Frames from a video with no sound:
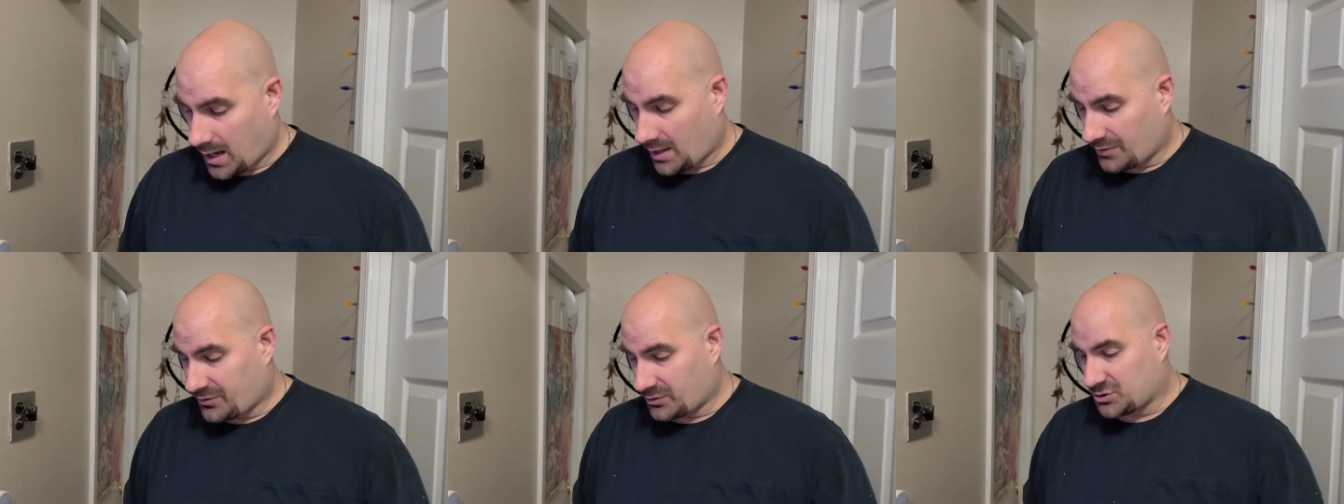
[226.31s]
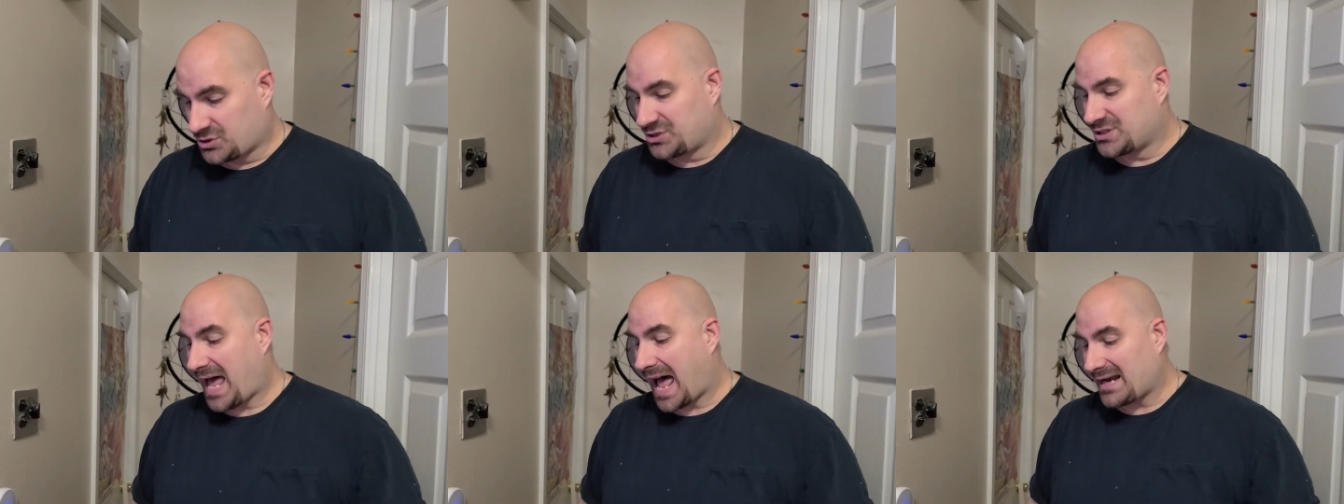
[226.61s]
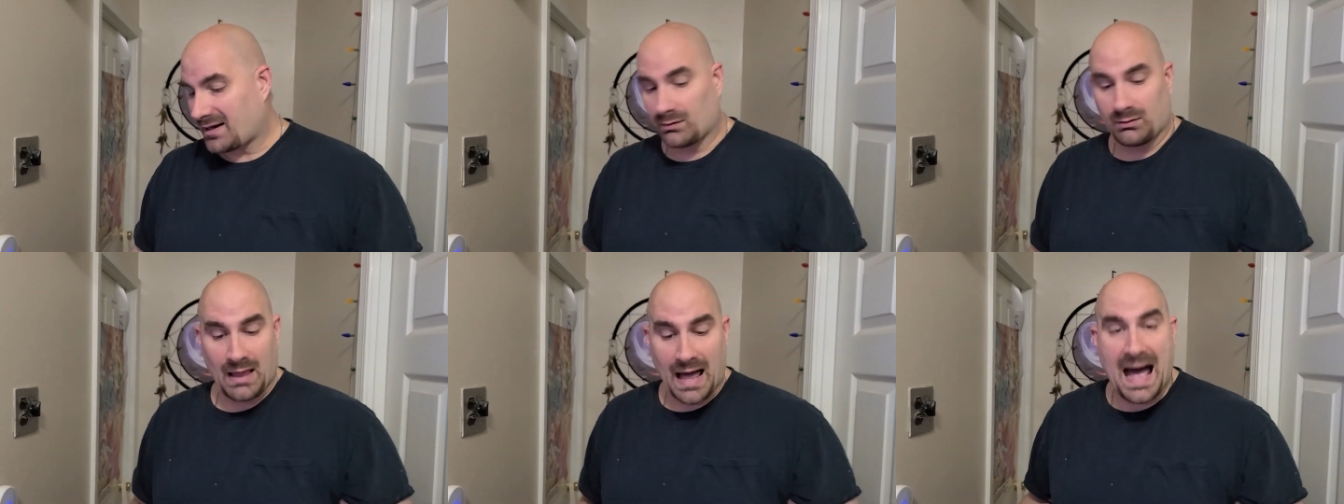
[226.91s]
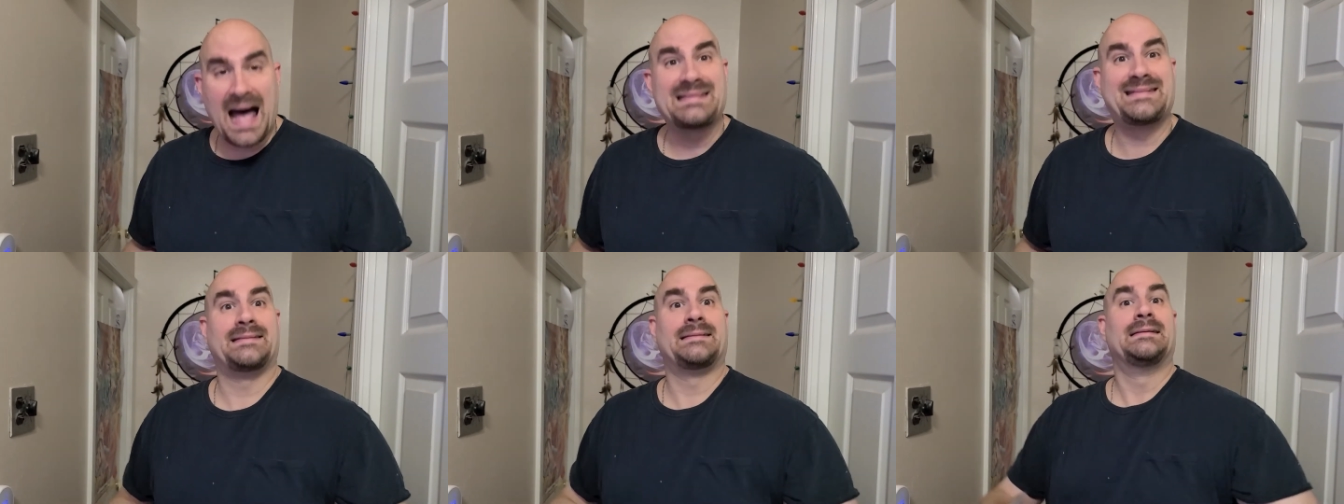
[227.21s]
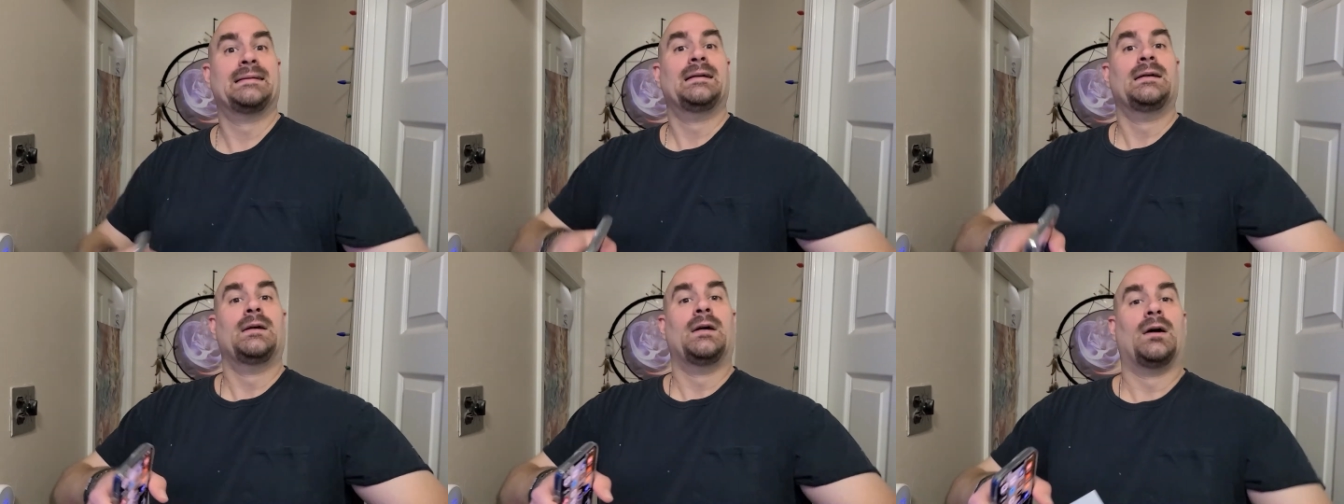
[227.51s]
There's not a lot
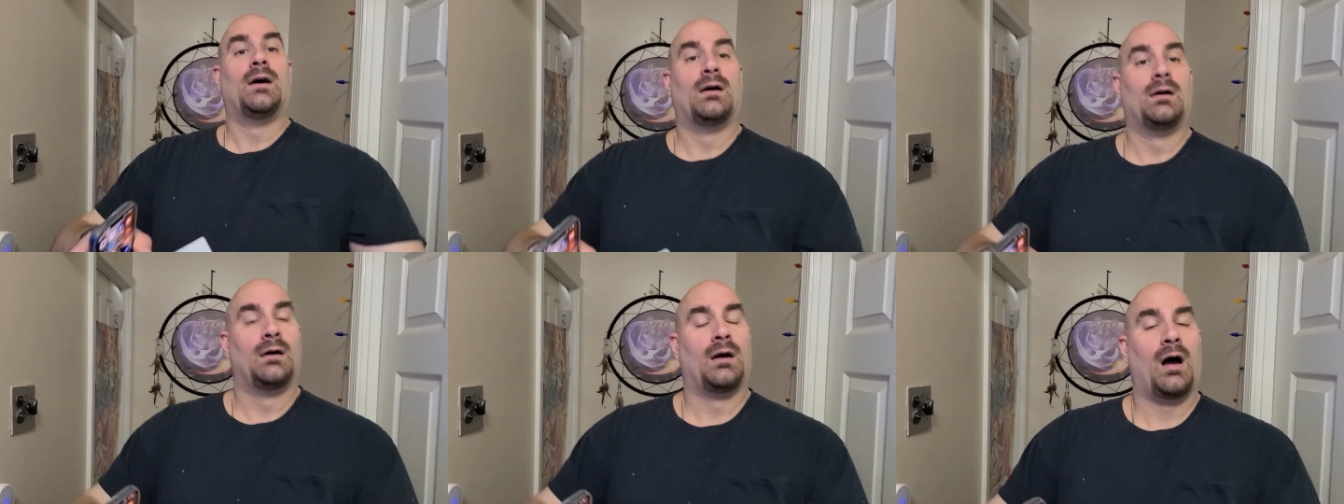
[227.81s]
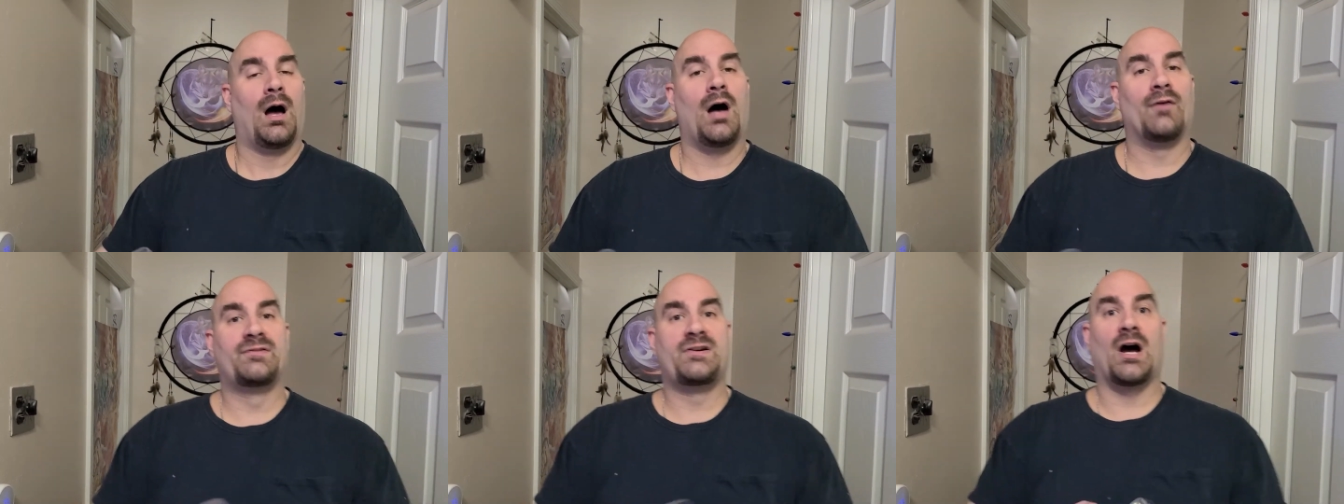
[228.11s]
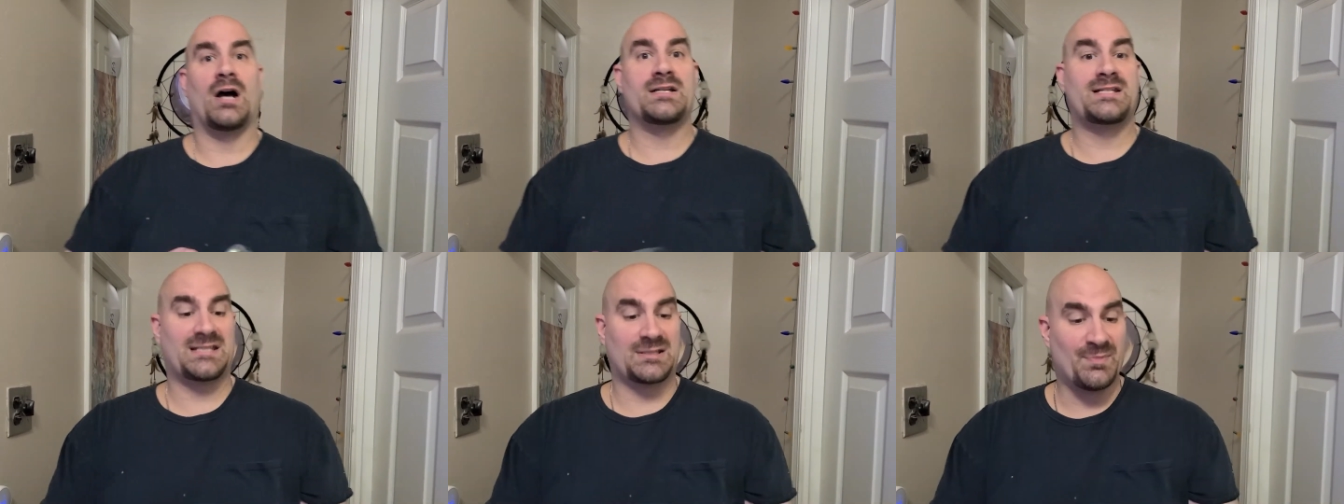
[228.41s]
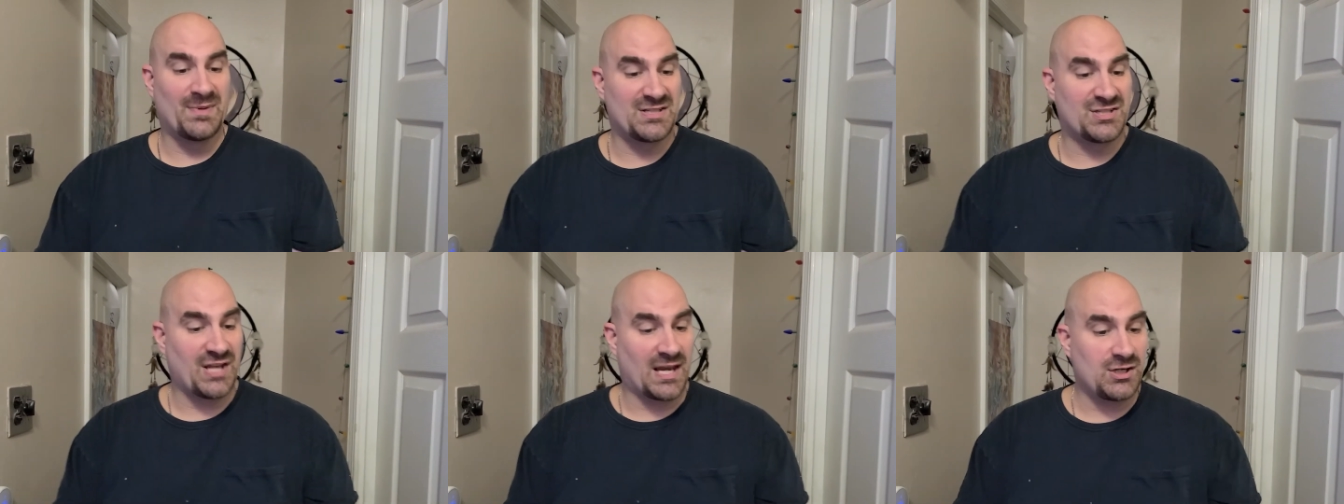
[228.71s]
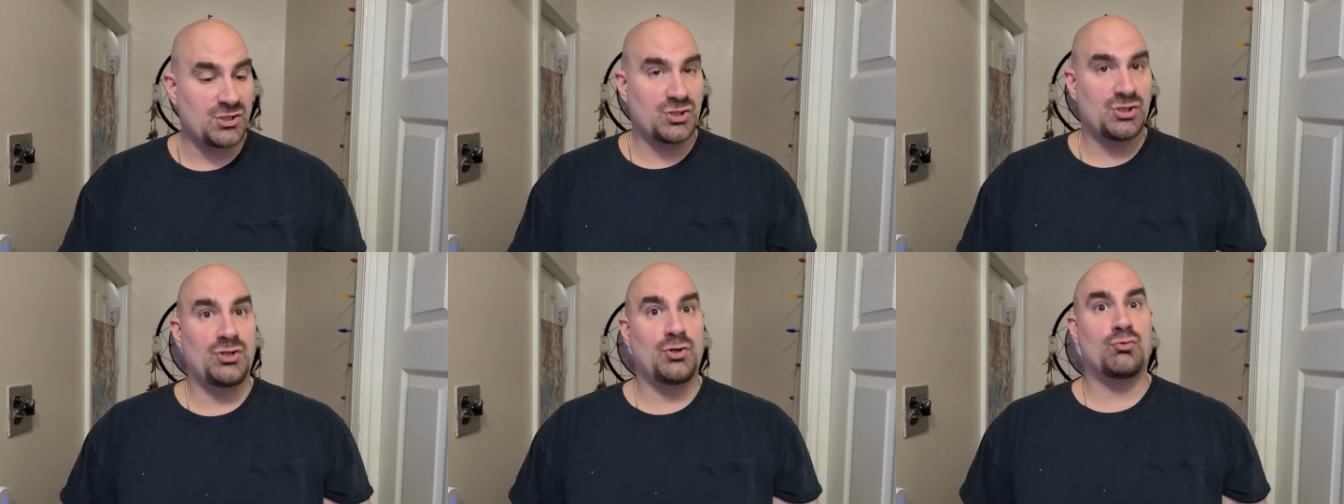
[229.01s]
of
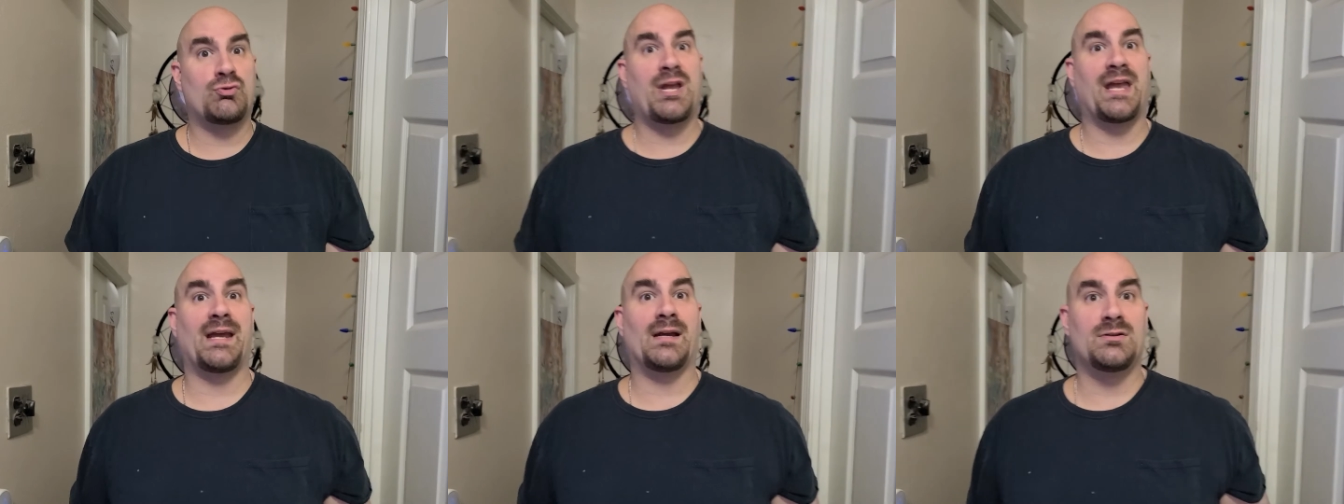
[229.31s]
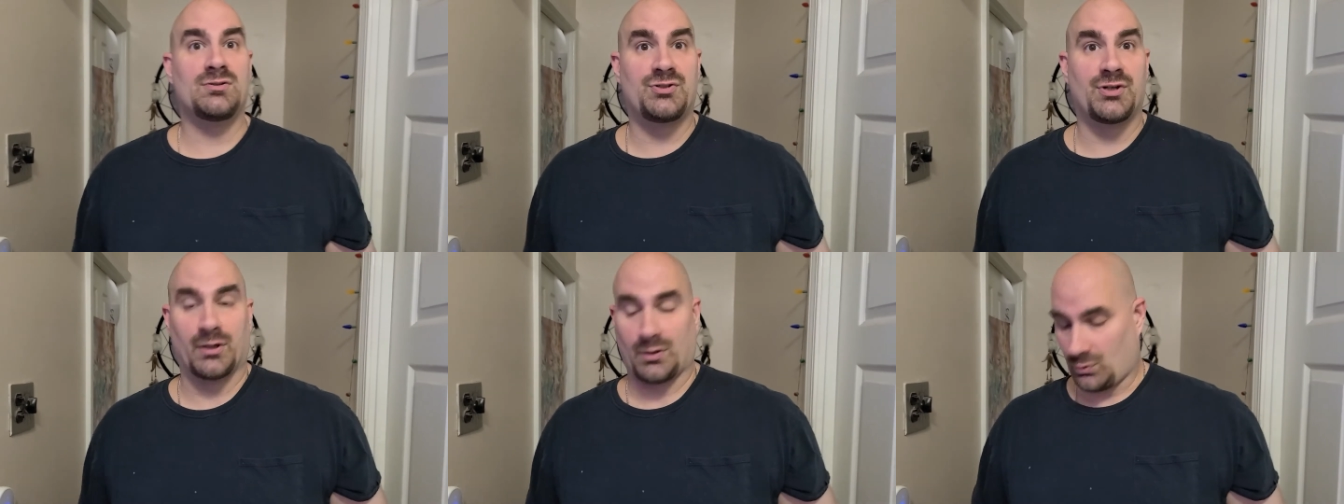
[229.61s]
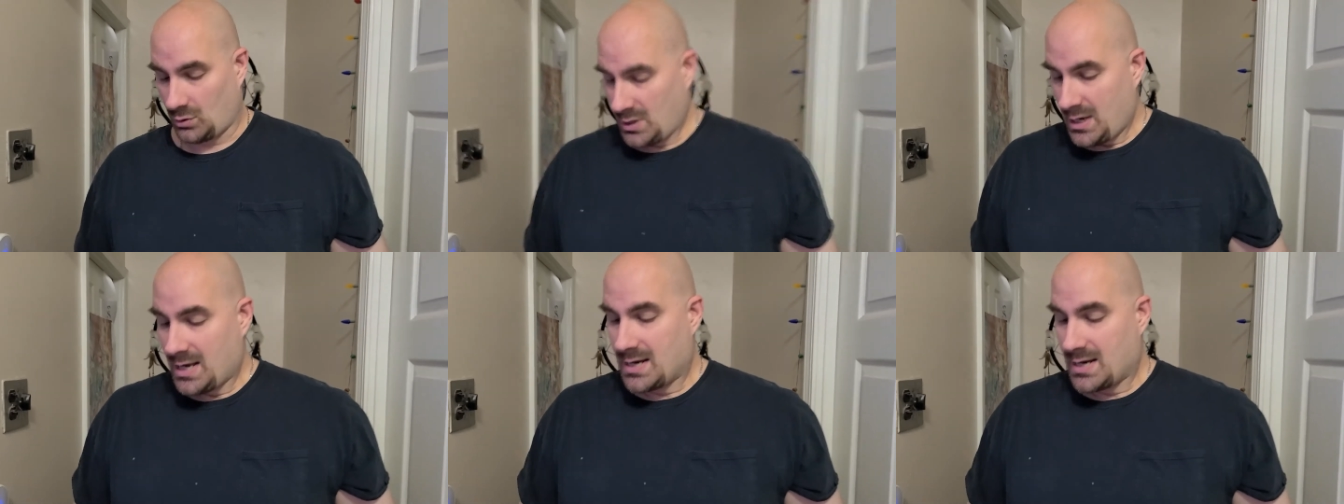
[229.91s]
customization you can do.